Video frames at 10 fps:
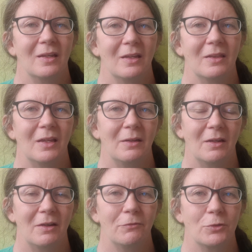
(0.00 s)
They
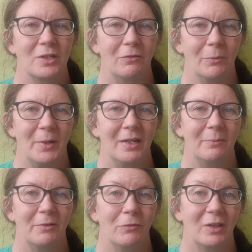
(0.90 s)
unfortunately repaired
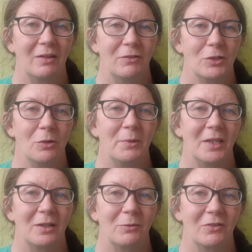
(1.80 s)
it before they even told me
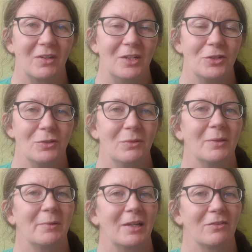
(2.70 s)
that there was an issue, and
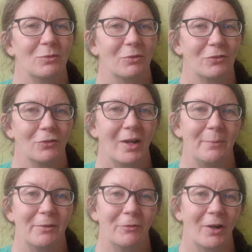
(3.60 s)
the plaster was dry
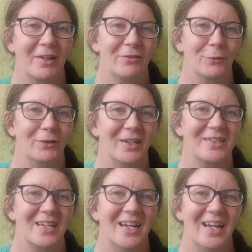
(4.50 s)
before I saw
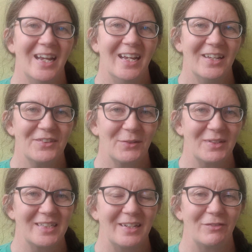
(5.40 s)
it. So I
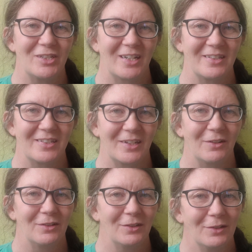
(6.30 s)
didn't have a chance to
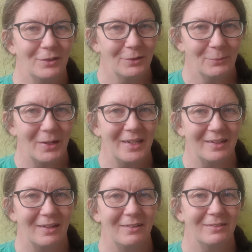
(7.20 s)
go, no, wait,
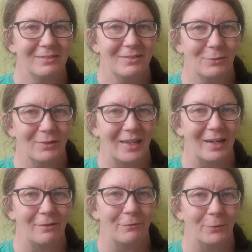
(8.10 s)
I'll sort that
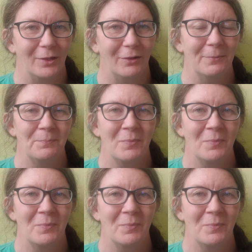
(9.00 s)
out for you.